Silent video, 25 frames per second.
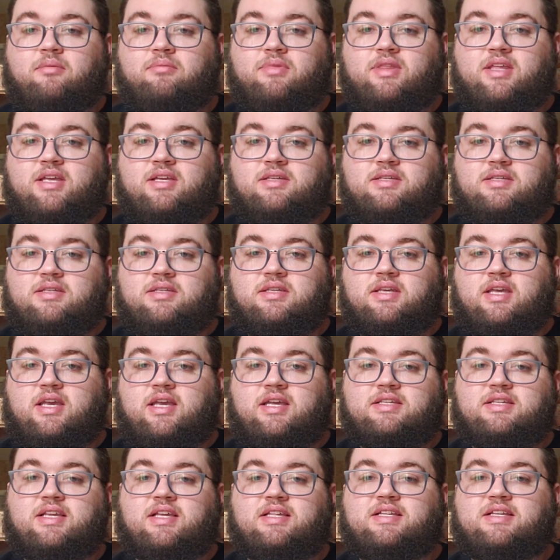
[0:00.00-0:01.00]
This
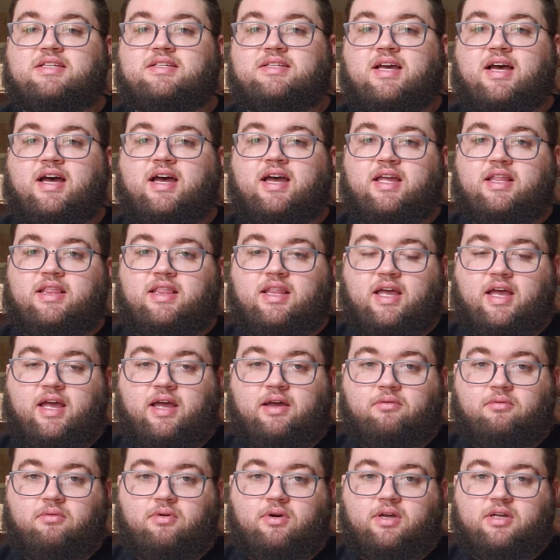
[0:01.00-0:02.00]
is a design
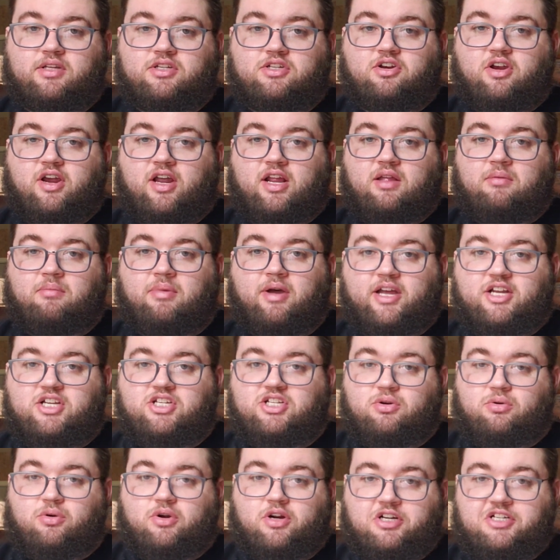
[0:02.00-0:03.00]
that was created by
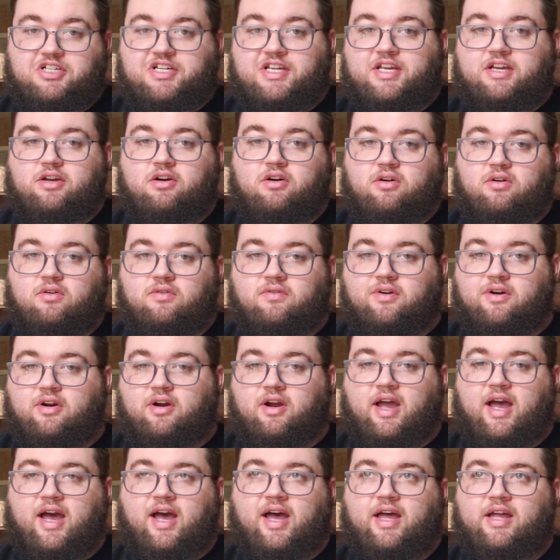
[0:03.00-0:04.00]
Georgie
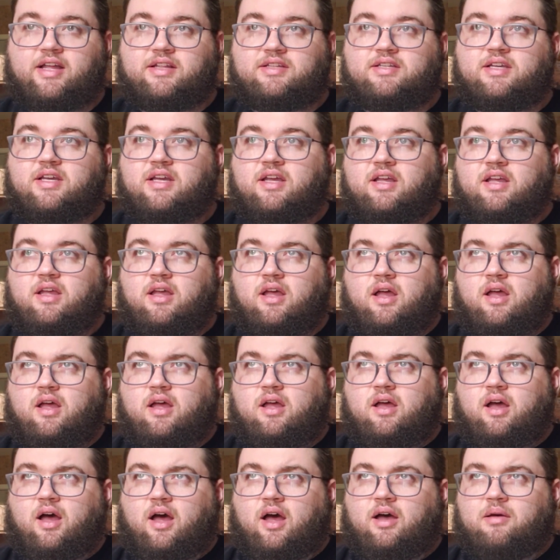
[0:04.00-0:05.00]
over at
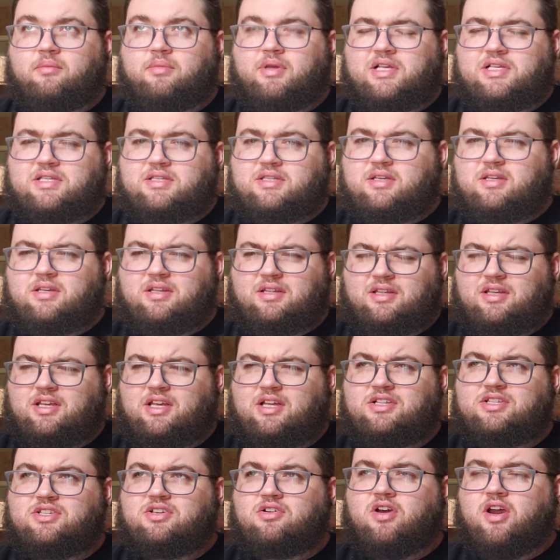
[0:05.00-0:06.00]
his
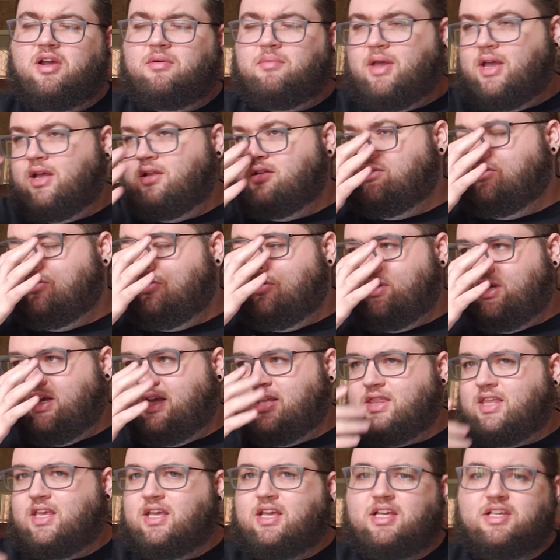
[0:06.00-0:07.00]
Instagram handle,
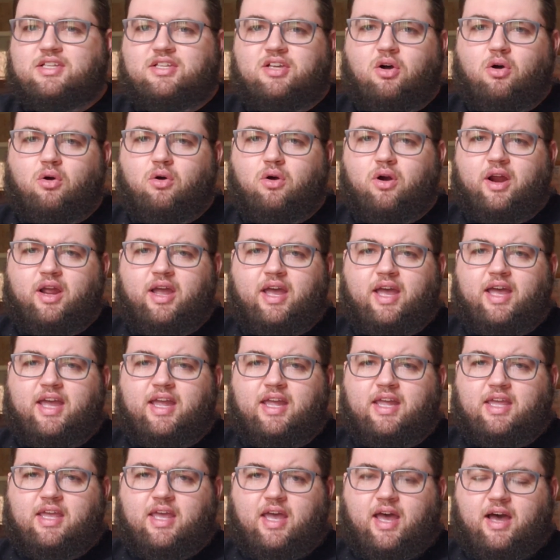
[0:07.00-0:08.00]
I think is
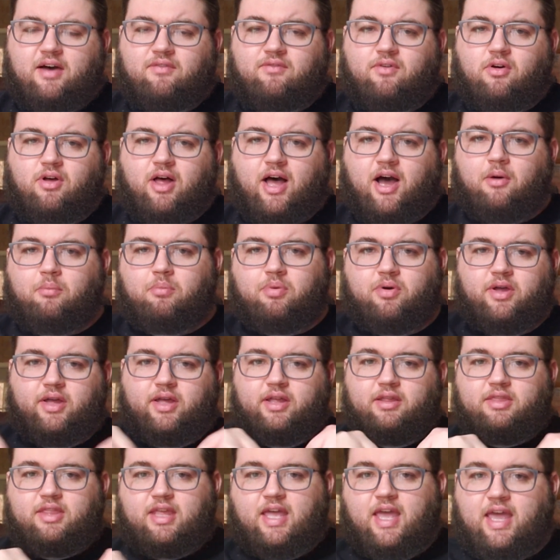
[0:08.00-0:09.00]
Jorge Cavill. I'll
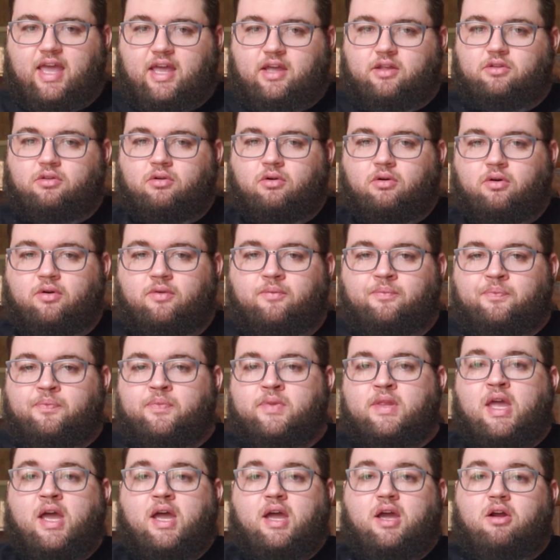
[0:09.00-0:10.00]
put the handle
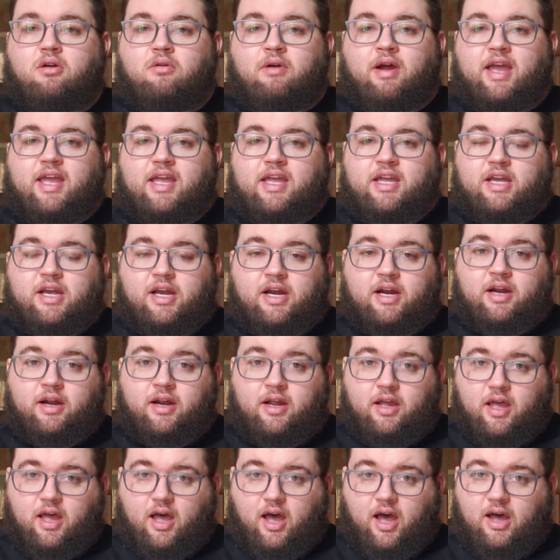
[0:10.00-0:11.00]
right
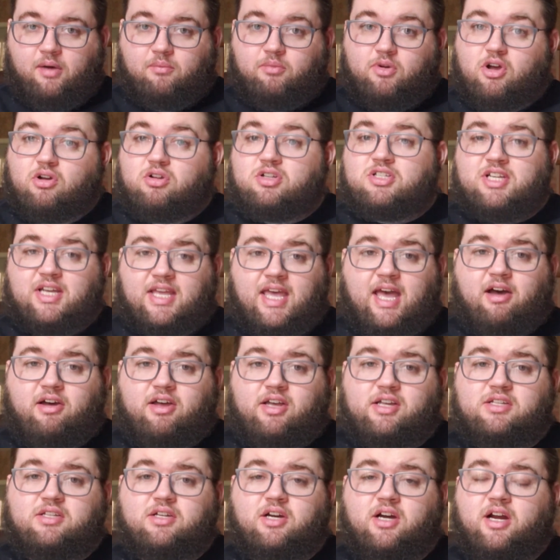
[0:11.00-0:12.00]
here. Go check out
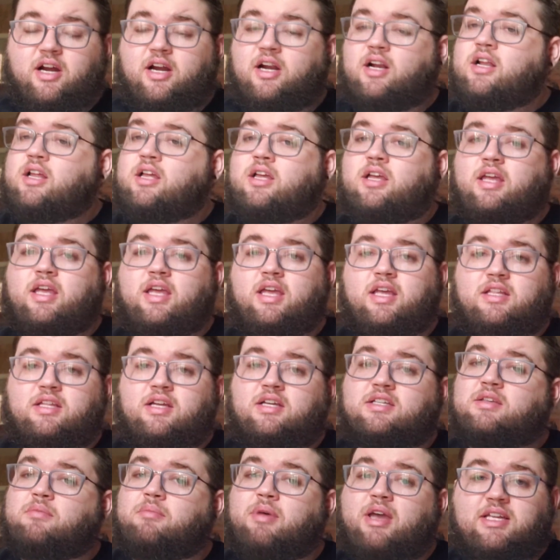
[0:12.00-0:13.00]
his art. He
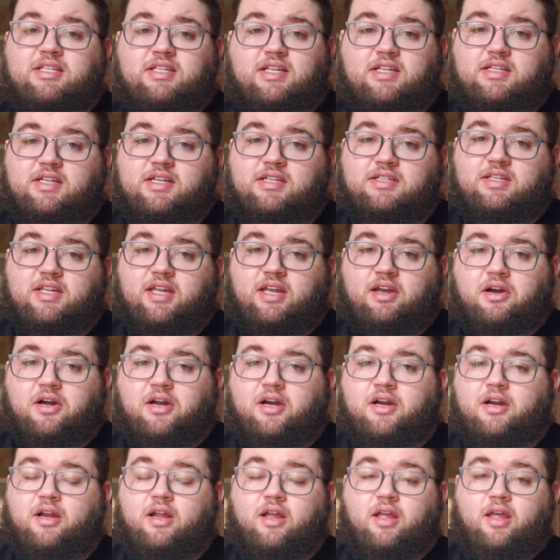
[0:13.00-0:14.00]
does amazing Disney
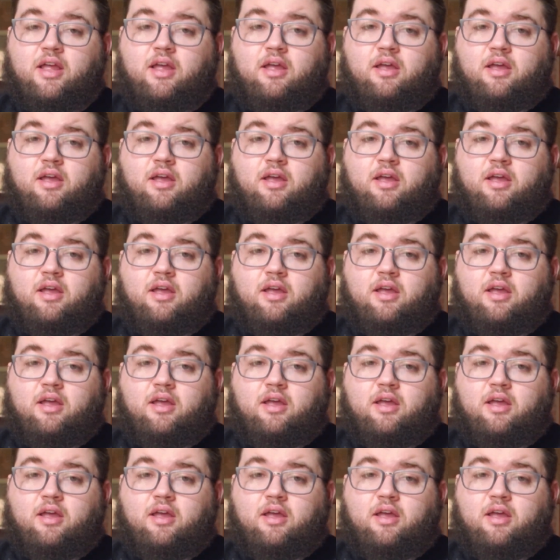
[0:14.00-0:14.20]
art.